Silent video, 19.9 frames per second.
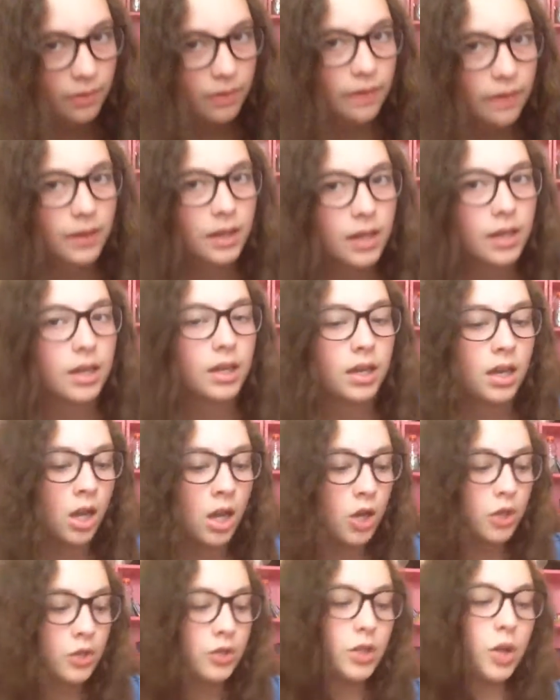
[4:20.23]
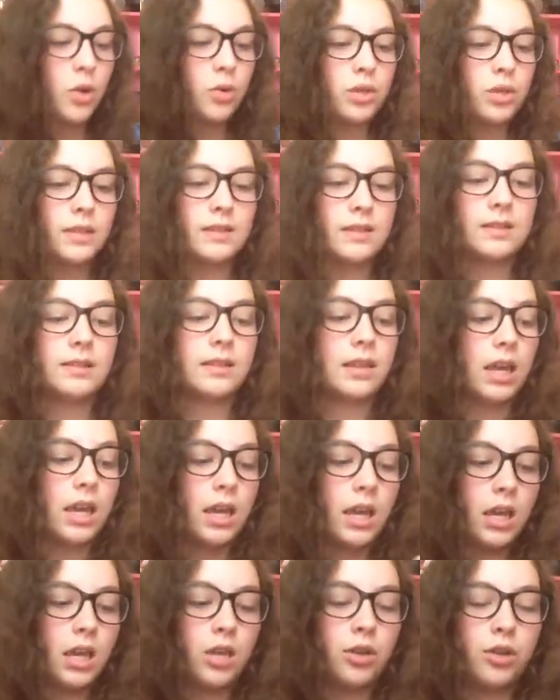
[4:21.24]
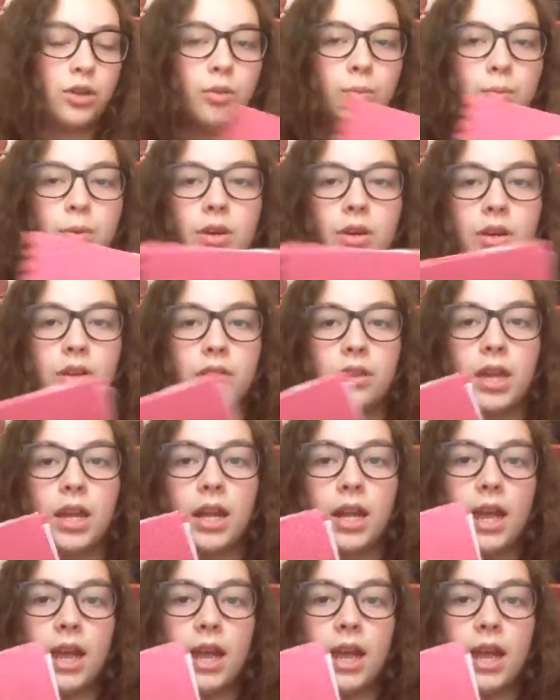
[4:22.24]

thing. So this is a notebook that I